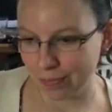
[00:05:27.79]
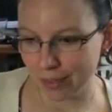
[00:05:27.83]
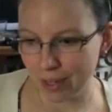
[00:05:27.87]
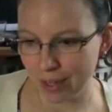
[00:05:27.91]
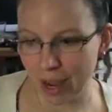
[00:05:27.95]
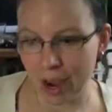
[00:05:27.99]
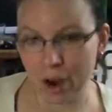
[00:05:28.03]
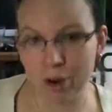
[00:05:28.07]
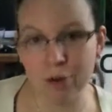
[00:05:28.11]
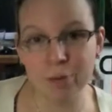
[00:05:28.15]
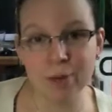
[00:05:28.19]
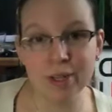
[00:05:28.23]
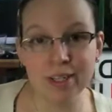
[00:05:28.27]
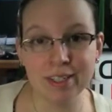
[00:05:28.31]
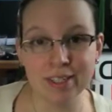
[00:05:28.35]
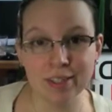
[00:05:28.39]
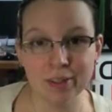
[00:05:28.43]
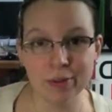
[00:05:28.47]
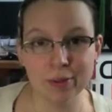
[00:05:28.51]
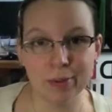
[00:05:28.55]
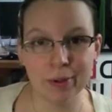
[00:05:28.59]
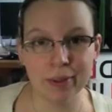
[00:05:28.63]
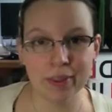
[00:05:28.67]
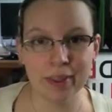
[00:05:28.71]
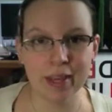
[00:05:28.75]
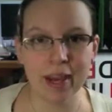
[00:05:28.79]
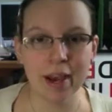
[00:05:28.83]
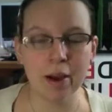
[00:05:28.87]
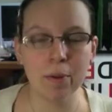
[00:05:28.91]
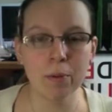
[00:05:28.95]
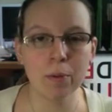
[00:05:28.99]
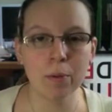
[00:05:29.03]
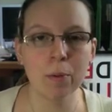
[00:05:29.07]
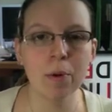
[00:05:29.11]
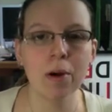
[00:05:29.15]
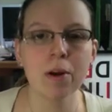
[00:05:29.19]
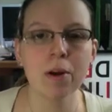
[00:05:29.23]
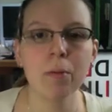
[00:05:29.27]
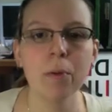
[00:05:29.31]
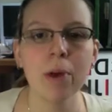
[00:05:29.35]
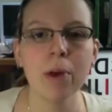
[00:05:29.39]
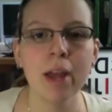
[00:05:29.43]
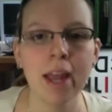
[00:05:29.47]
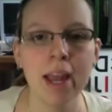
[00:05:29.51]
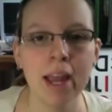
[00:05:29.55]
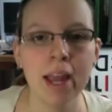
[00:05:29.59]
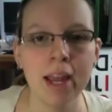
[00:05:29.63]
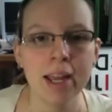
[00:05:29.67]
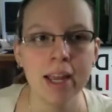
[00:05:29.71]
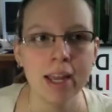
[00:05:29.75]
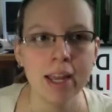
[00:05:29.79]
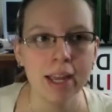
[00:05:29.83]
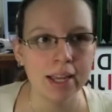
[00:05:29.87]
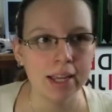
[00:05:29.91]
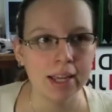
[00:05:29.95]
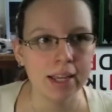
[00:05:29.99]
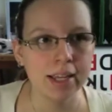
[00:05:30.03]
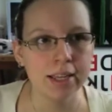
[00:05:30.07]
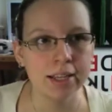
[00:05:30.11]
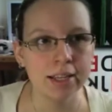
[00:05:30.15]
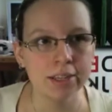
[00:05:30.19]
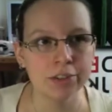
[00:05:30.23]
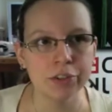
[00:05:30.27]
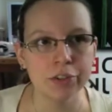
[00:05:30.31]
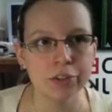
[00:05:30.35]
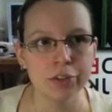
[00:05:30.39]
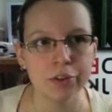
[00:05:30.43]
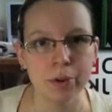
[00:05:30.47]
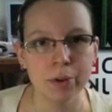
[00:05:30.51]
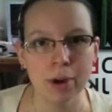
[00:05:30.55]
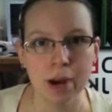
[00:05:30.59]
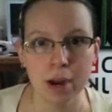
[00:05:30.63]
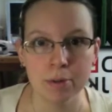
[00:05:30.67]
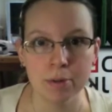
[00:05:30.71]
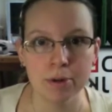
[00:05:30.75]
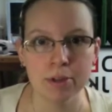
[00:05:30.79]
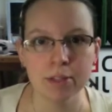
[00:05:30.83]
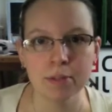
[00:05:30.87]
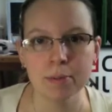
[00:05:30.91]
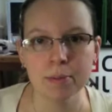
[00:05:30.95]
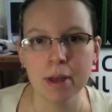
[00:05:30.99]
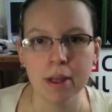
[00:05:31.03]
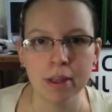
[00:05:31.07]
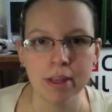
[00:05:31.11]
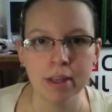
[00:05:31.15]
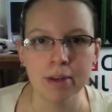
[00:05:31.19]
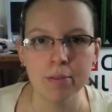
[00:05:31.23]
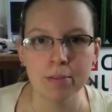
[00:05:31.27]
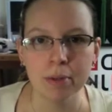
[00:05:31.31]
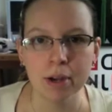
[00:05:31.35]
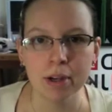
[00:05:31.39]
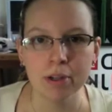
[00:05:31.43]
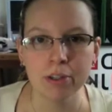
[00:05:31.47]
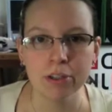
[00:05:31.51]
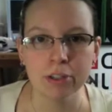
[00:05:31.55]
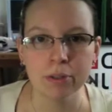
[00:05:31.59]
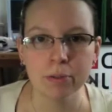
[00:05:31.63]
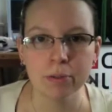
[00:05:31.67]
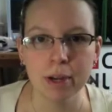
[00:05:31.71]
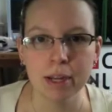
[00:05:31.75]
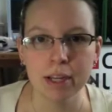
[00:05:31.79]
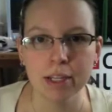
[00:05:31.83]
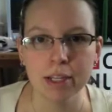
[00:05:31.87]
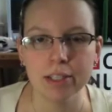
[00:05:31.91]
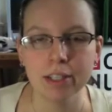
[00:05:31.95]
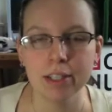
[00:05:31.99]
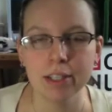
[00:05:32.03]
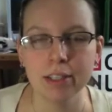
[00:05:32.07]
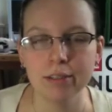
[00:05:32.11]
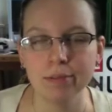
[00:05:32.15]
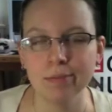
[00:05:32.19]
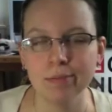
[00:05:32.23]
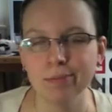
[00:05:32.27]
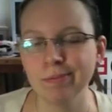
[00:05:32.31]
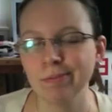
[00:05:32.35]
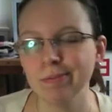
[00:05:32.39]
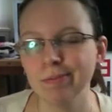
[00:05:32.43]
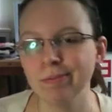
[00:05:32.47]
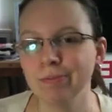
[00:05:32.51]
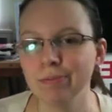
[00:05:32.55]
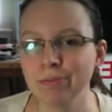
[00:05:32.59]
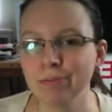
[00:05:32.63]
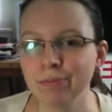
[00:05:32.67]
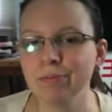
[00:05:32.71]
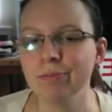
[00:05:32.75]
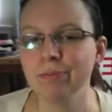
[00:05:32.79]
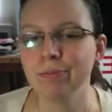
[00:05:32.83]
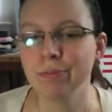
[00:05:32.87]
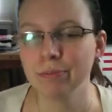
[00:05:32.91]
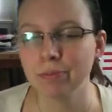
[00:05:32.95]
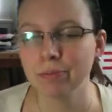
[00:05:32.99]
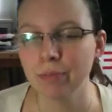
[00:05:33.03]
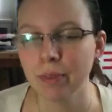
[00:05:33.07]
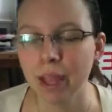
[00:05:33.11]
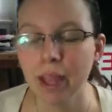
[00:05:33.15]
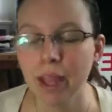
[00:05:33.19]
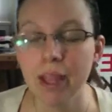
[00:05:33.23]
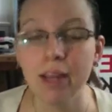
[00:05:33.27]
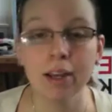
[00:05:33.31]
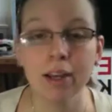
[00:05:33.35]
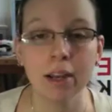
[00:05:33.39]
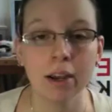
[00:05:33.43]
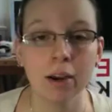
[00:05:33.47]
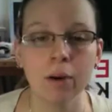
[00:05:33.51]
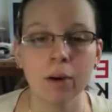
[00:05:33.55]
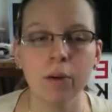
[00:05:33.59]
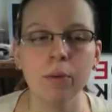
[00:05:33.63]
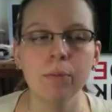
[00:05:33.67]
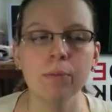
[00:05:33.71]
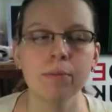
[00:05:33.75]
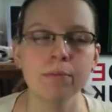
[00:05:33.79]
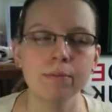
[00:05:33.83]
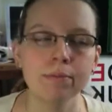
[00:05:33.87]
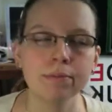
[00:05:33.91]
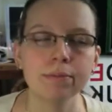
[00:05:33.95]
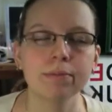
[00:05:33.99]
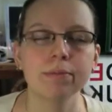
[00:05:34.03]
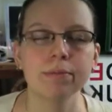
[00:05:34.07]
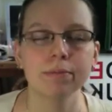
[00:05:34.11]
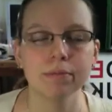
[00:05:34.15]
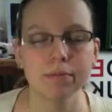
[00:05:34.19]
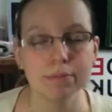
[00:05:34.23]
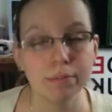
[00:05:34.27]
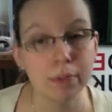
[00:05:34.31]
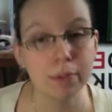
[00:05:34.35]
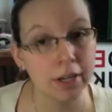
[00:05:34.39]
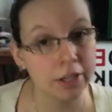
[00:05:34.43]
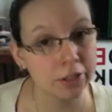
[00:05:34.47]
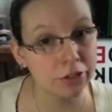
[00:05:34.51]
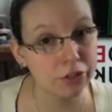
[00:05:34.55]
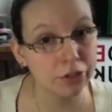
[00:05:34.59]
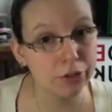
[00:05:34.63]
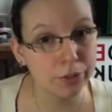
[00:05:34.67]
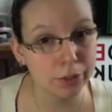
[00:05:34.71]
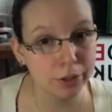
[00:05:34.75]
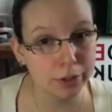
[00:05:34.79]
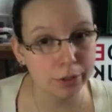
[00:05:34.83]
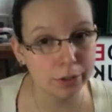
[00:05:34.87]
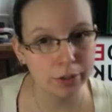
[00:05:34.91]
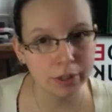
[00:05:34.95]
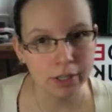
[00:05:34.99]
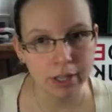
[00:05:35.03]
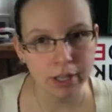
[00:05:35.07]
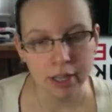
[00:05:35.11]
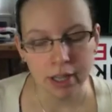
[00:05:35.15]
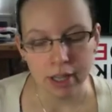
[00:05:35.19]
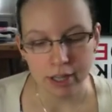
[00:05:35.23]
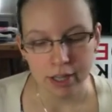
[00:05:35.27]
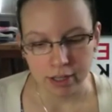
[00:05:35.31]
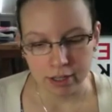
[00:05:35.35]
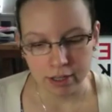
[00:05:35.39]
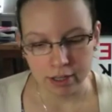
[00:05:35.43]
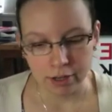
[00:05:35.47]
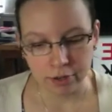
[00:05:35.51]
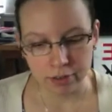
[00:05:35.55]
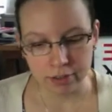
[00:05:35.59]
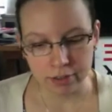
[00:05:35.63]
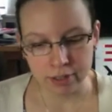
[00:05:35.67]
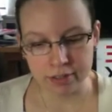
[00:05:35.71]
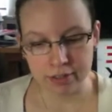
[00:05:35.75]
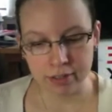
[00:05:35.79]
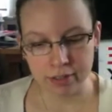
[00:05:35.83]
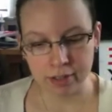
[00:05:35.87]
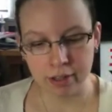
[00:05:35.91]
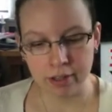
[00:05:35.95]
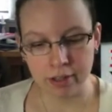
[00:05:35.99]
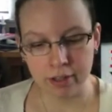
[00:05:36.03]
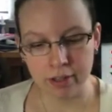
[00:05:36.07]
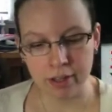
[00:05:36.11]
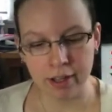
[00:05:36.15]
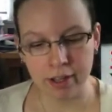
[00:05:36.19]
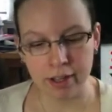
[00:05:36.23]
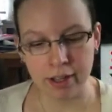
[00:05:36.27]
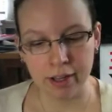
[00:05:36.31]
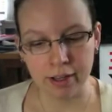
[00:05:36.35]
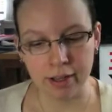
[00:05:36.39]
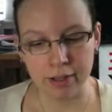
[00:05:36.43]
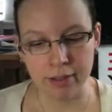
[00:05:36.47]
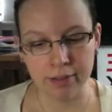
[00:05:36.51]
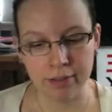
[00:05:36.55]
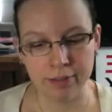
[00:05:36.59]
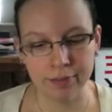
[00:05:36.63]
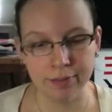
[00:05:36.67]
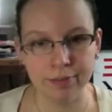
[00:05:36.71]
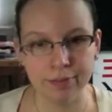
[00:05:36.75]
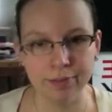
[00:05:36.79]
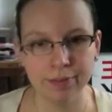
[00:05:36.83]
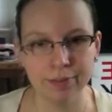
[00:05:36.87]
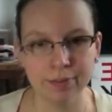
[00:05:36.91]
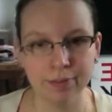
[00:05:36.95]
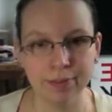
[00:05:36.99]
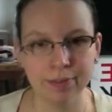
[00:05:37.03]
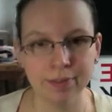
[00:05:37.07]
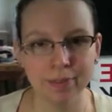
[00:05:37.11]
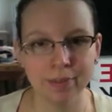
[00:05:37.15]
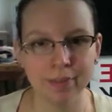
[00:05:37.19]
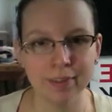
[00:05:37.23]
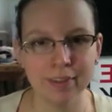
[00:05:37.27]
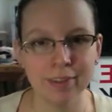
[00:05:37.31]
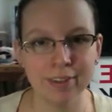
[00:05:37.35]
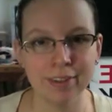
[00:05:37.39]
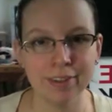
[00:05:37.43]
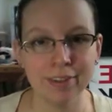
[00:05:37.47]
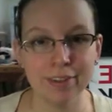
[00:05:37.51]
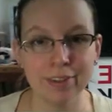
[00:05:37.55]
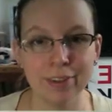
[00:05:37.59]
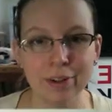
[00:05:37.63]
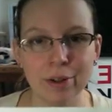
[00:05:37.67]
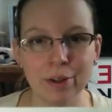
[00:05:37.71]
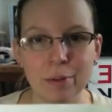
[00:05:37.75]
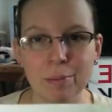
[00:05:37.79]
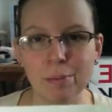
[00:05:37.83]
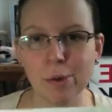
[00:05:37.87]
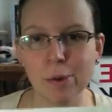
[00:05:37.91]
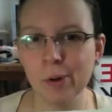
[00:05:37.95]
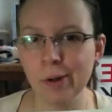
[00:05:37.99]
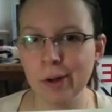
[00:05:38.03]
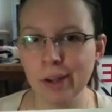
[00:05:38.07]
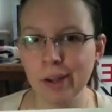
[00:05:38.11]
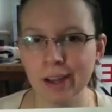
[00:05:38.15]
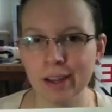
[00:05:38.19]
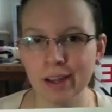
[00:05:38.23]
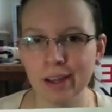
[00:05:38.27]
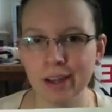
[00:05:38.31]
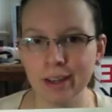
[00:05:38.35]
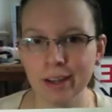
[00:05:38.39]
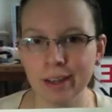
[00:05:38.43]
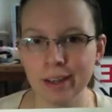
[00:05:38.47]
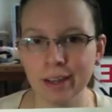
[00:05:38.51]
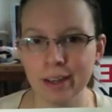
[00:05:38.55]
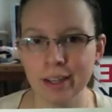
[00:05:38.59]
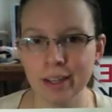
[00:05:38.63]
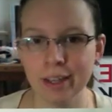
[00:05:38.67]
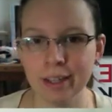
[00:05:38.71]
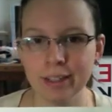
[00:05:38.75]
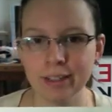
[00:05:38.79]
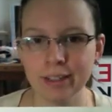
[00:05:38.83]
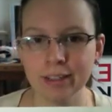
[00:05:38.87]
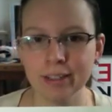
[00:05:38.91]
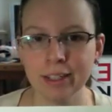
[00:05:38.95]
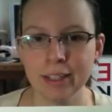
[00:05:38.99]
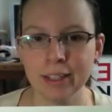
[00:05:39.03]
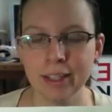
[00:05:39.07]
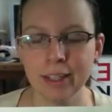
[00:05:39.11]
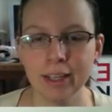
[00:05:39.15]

How do we deal with that? One way is grammar, spelling, and punctuation. I know, but it's true. You know these little emoticon guys.